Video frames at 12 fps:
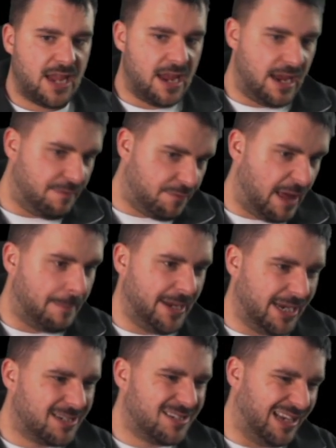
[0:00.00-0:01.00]
If that
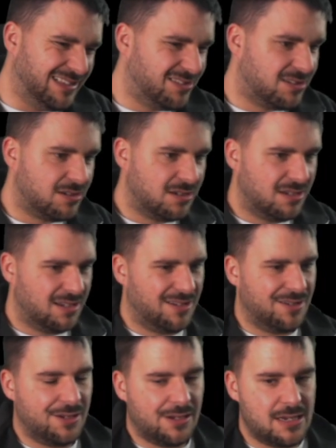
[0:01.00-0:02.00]
makes sense.
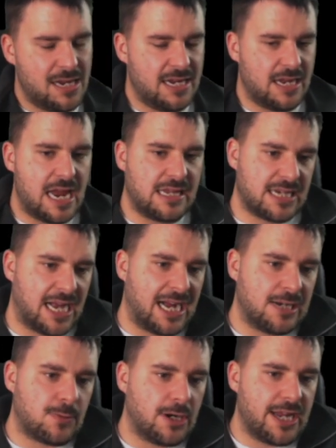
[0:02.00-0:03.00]
It's a
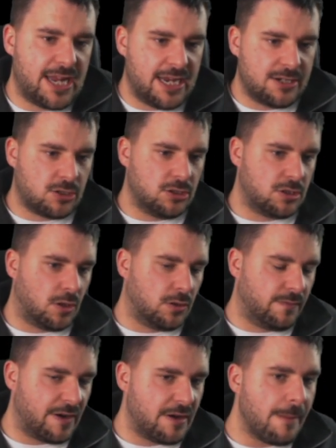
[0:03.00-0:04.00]
hard one to gauge because it's all
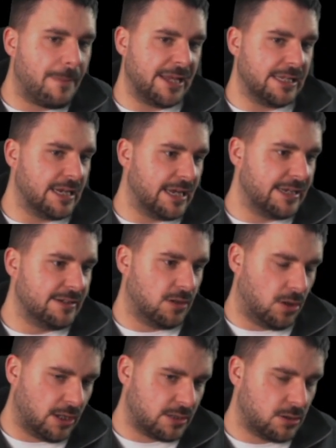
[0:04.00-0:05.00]
very opinionated and
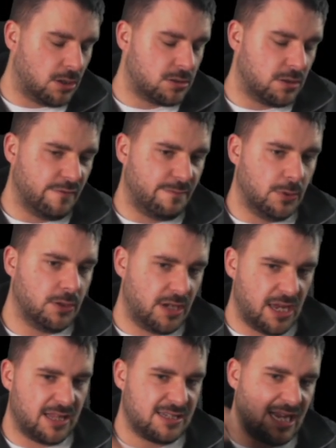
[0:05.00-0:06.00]
all that sort of stuff. But
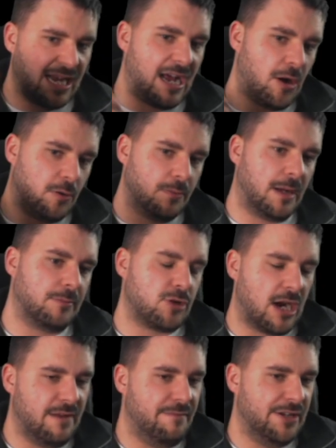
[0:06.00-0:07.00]
yeah, that's kind of how I'm
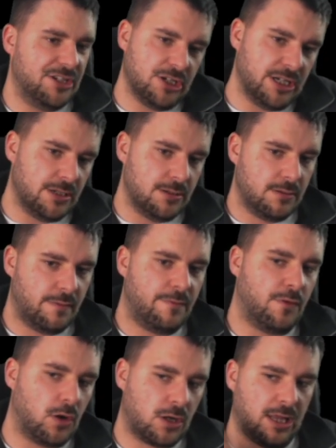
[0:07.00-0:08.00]
trying to vision it
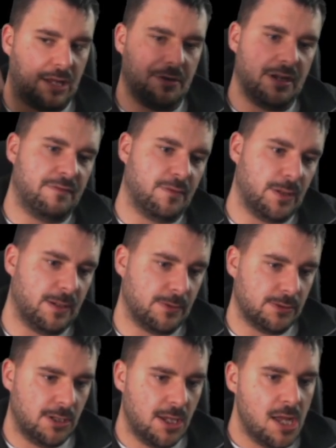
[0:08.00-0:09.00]
for clarity for people.
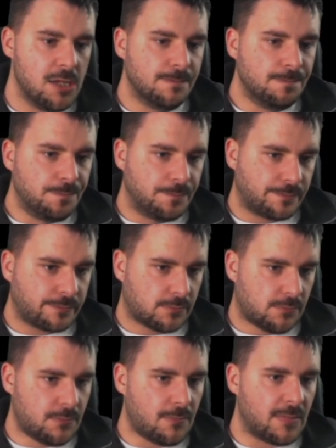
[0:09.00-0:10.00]

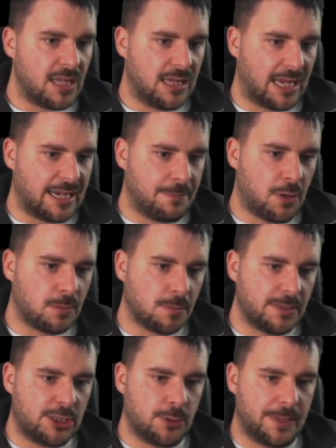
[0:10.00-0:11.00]
Like, it
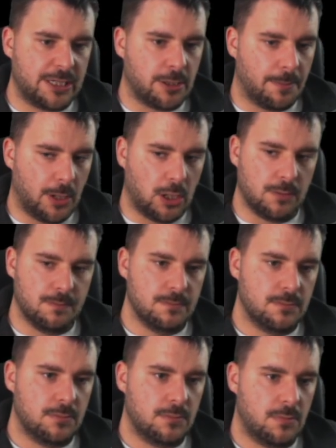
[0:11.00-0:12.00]
probably should be at the bottom
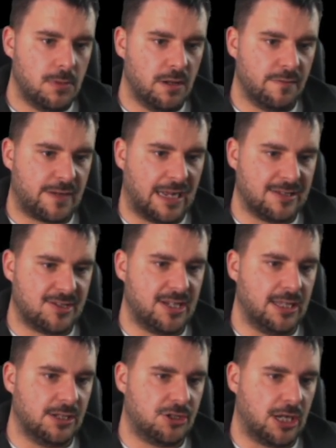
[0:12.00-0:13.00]
of can
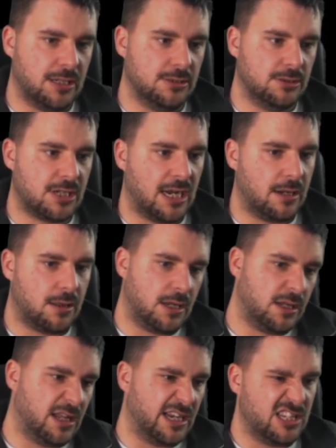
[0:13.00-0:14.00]
steal a challenge kind of thing.
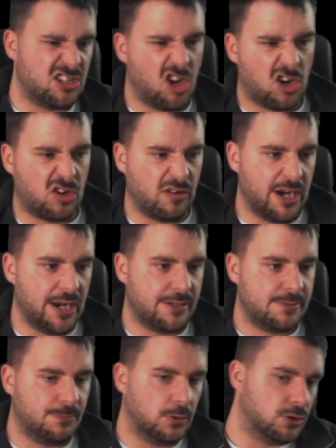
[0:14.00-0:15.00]
Like, it's not great,
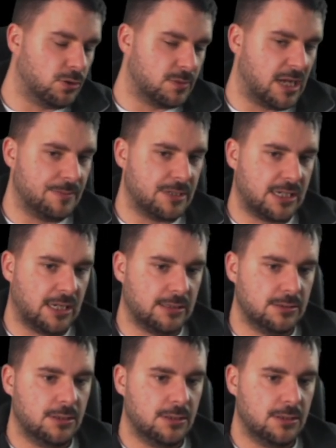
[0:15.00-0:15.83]
but sometimes it can.